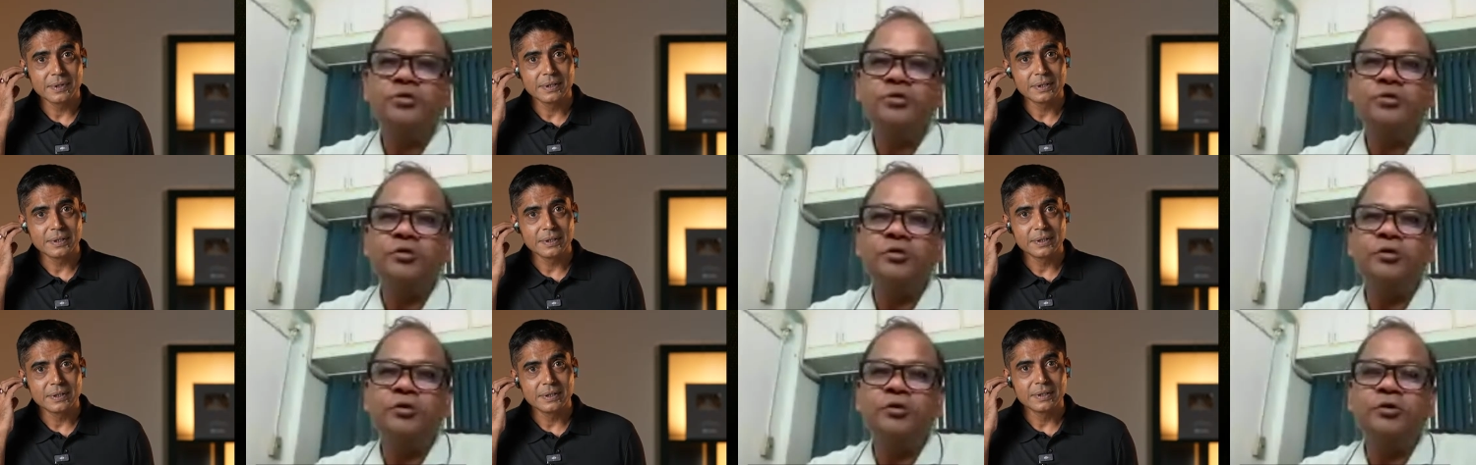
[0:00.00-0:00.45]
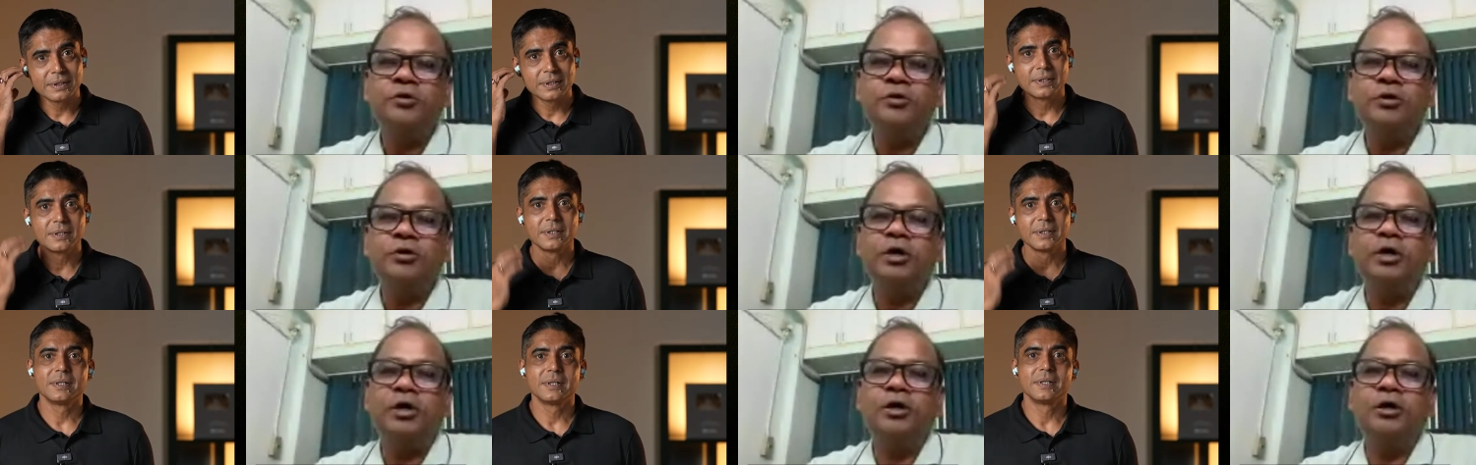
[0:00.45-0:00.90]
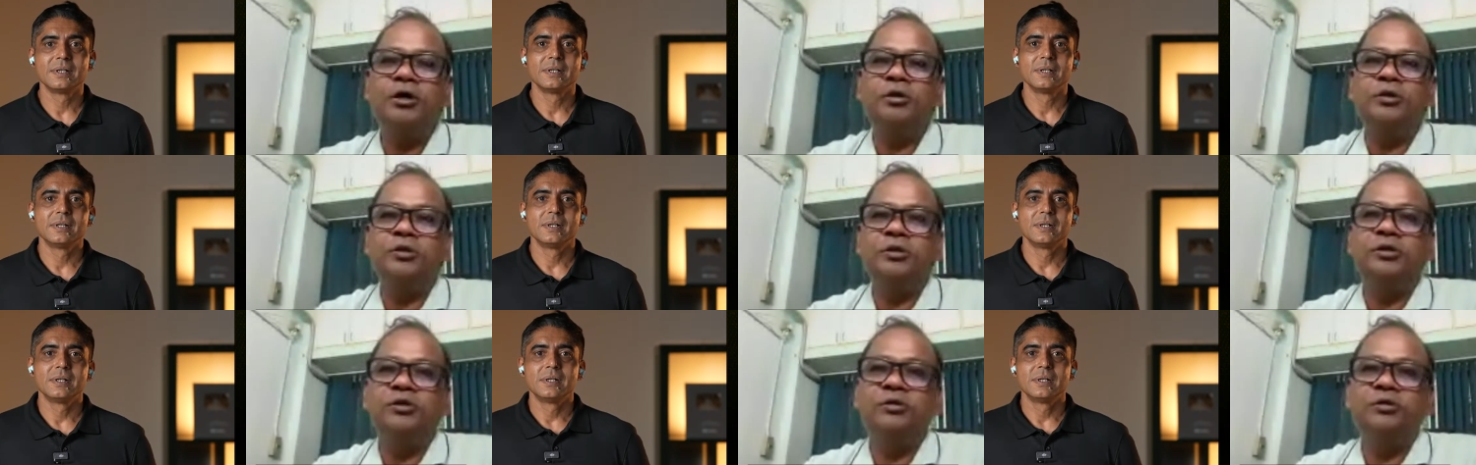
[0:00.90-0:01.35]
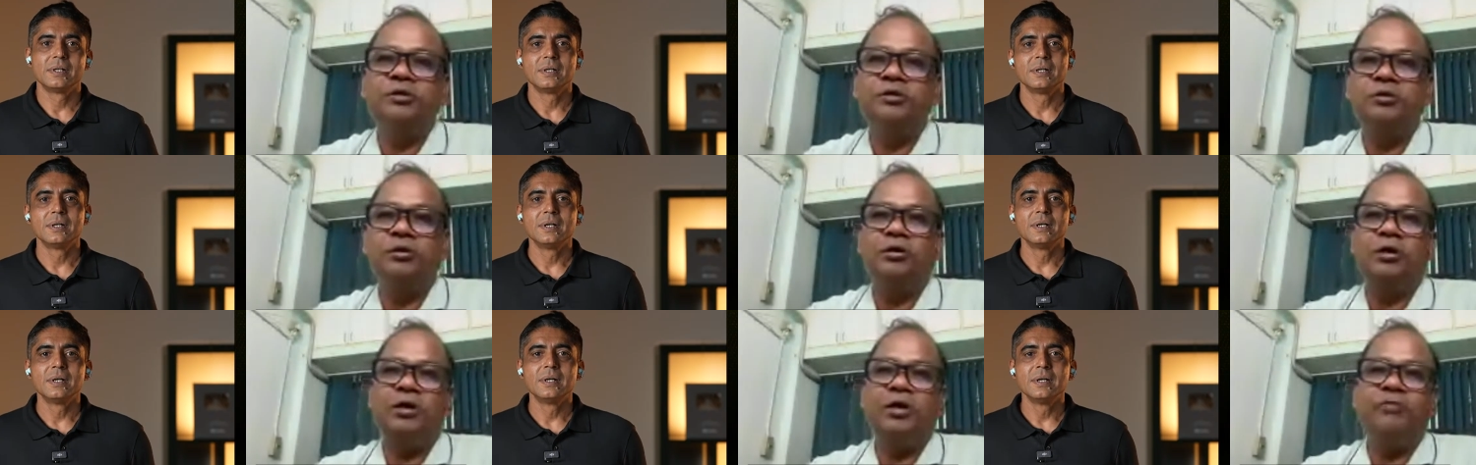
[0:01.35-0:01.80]
Speaker 1: So, uh,
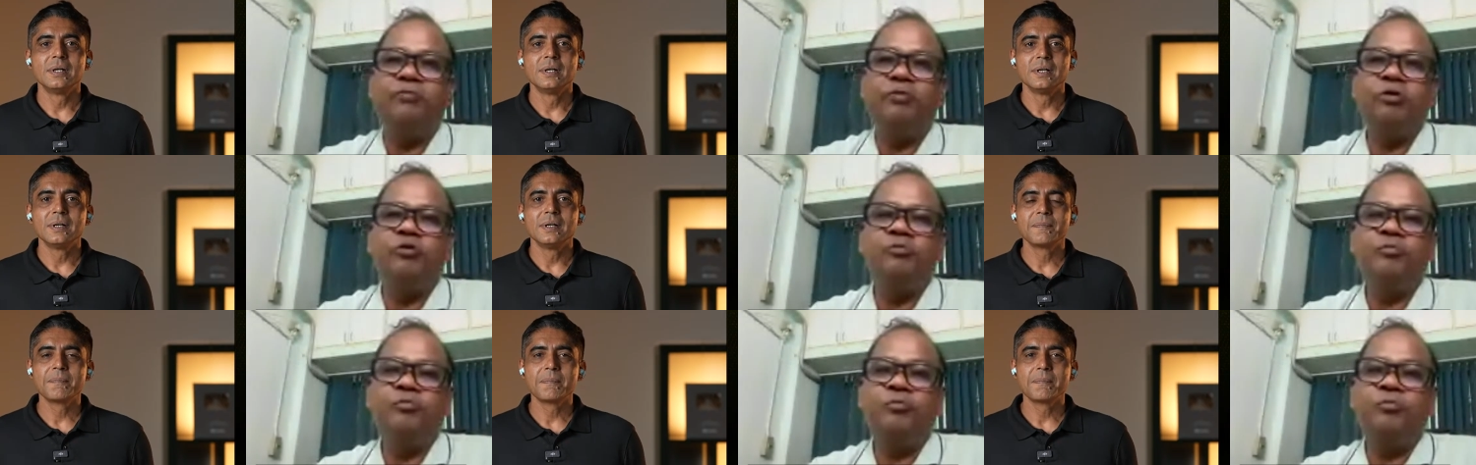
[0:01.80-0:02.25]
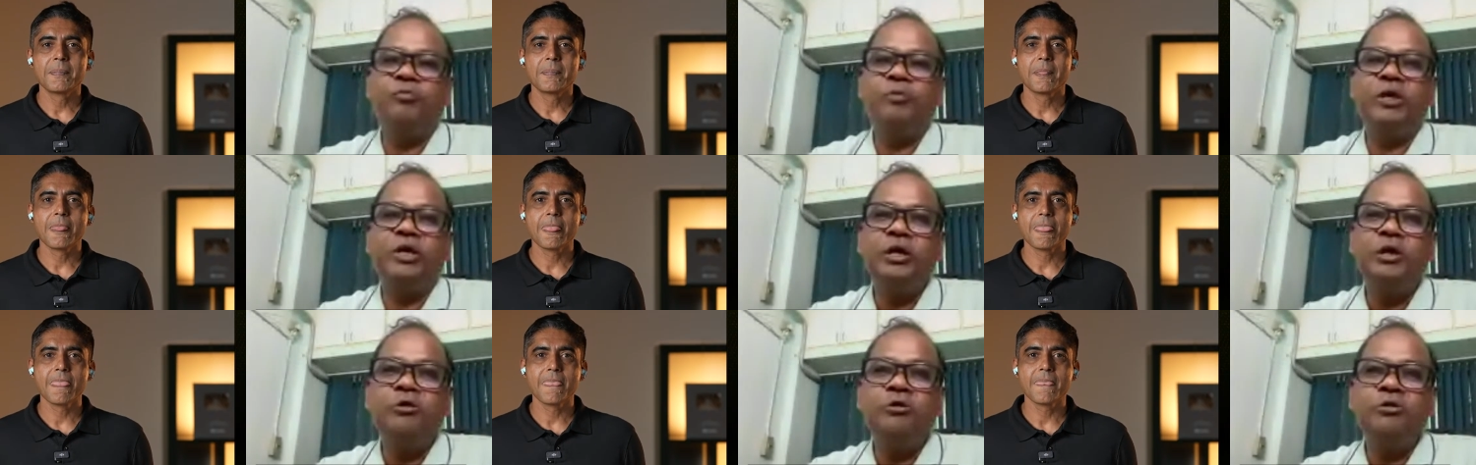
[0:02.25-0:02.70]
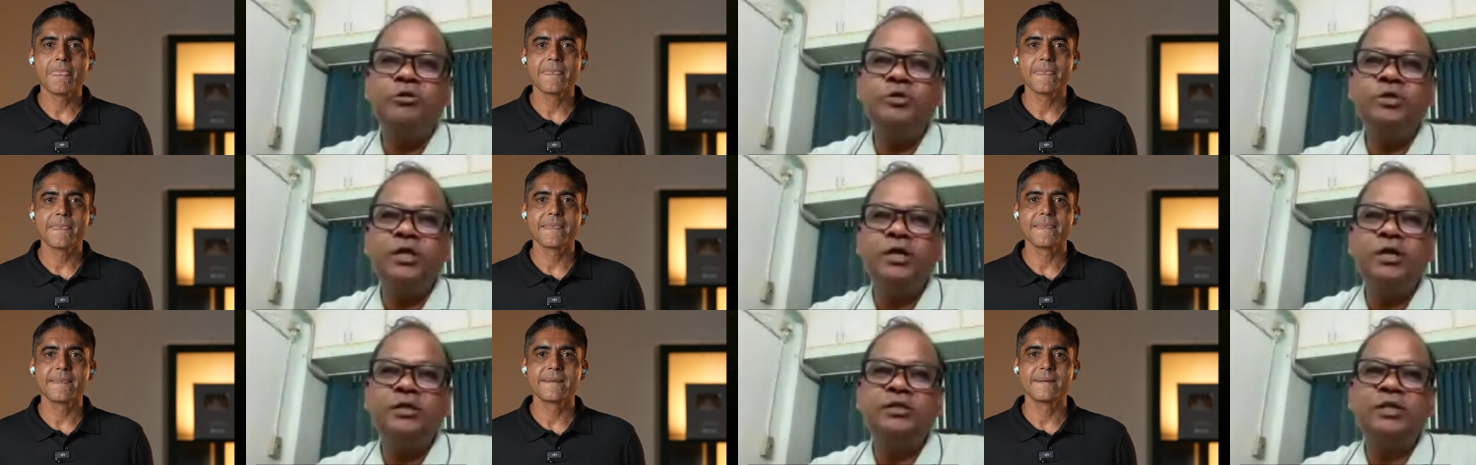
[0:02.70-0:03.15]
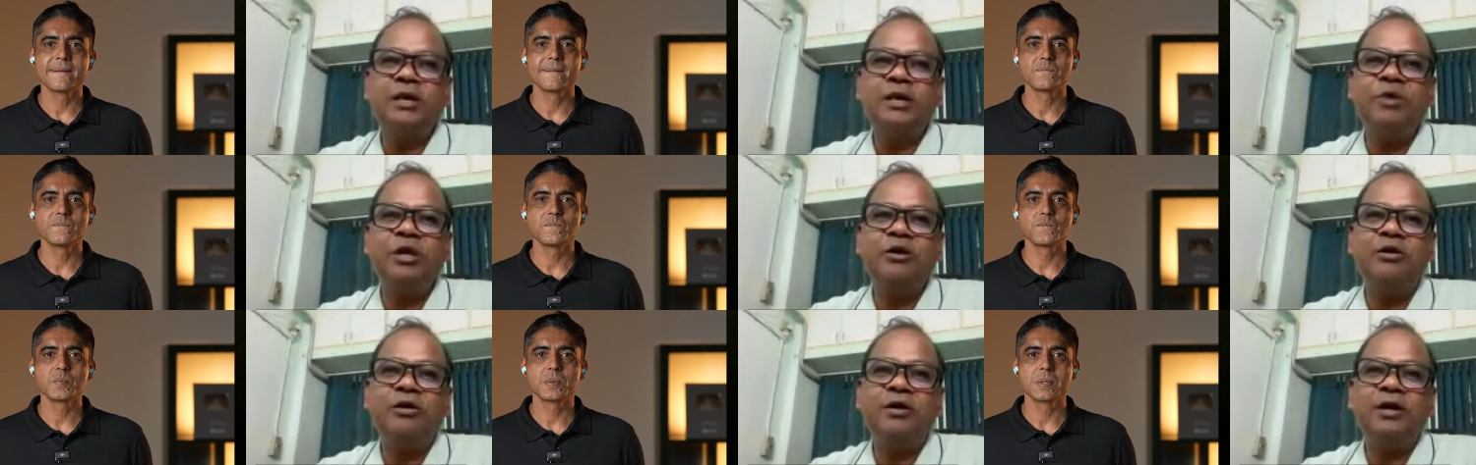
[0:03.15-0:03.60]
if you use the
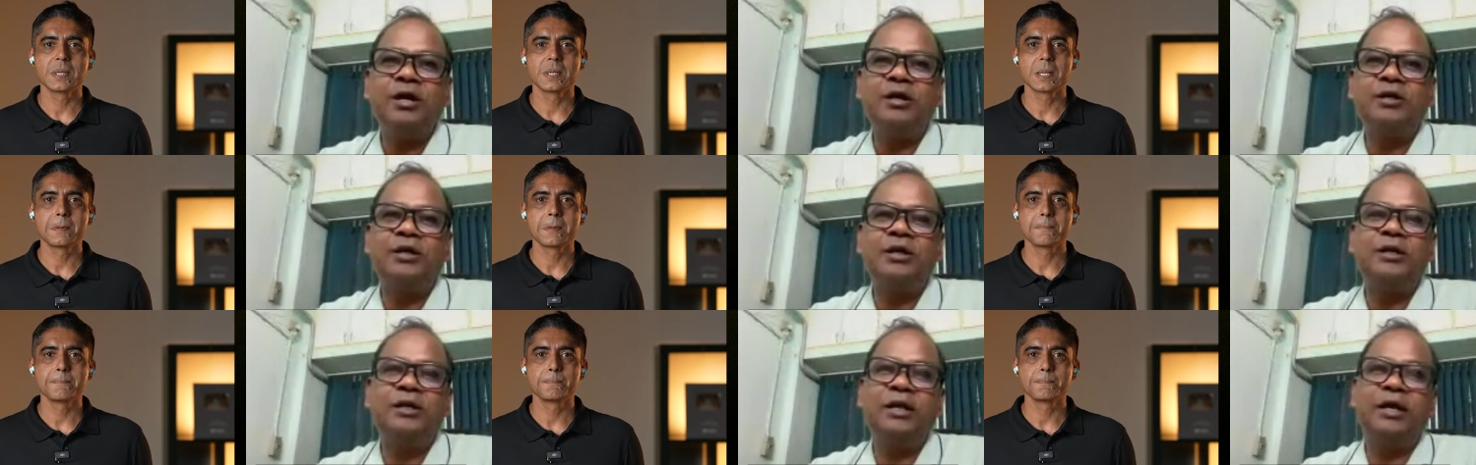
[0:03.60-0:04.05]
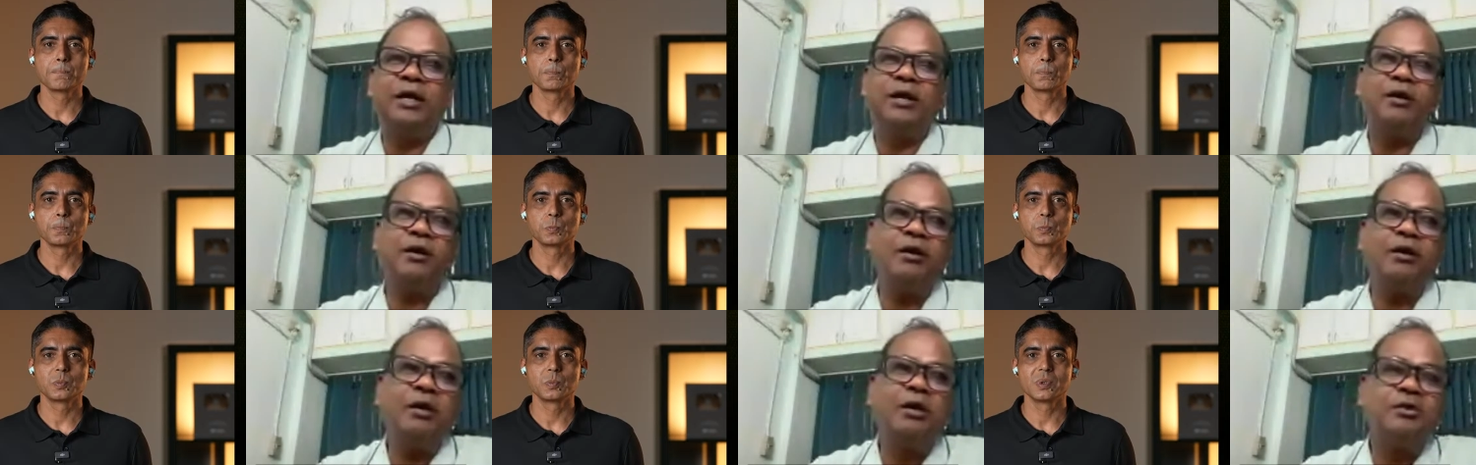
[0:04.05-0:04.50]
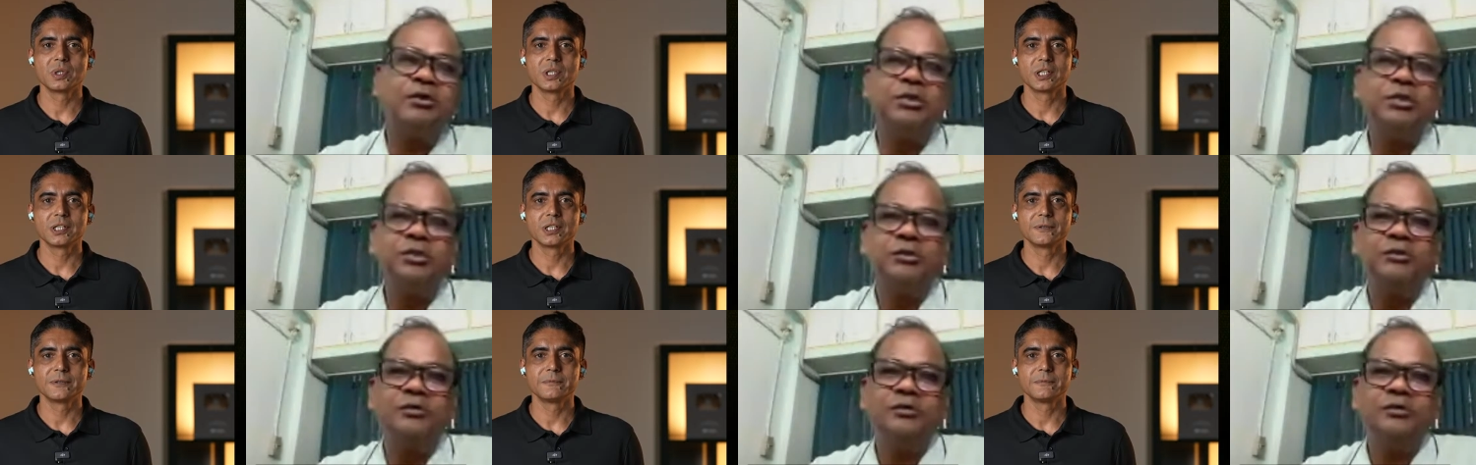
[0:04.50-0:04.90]
semiconductor technology,